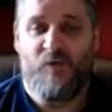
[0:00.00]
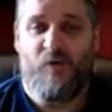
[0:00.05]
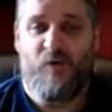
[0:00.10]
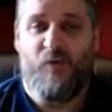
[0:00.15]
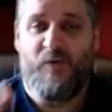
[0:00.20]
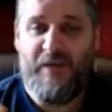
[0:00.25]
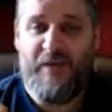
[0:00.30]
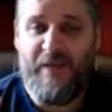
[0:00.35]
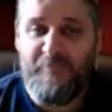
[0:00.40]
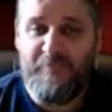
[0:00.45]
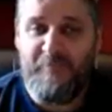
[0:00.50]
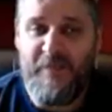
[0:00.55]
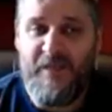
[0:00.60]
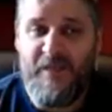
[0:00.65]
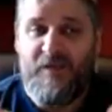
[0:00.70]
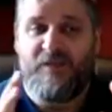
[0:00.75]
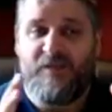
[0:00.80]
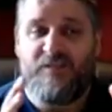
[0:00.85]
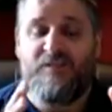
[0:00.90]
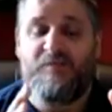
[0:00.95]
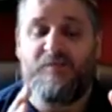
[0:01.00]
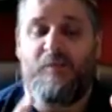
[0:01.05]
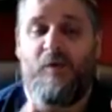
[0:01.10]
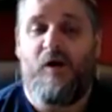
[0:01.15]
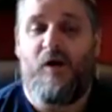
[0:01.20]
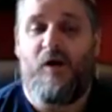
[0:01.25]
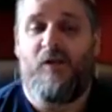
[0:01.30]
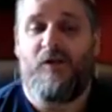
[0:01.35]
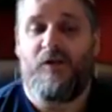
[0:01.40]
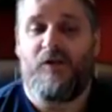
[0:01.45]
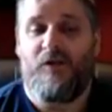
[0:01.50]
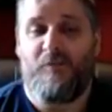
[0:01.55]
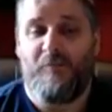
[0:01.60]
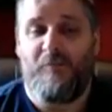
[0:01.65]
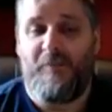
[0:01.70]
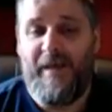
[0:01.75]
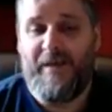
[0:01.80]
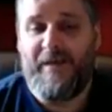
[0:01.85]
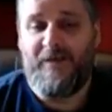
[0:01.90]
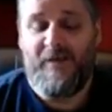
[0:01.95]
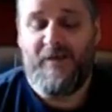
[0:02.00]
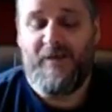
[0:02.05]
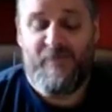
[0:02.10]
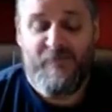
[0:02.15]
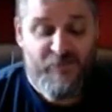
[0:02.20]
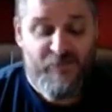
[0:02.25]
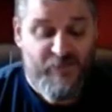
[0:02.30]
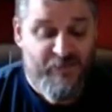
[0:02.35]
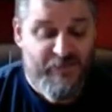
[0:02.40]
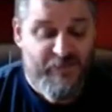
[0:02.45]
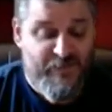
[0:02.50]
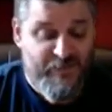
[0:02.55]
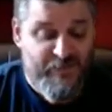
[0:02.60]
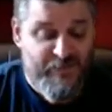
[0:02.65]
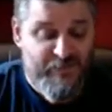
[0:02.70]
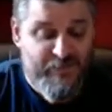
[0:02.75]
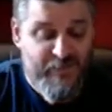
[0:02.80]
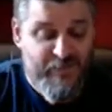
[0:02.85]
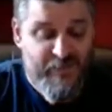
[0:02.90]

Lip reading: we went ahead and made it smaller, compacted everything in,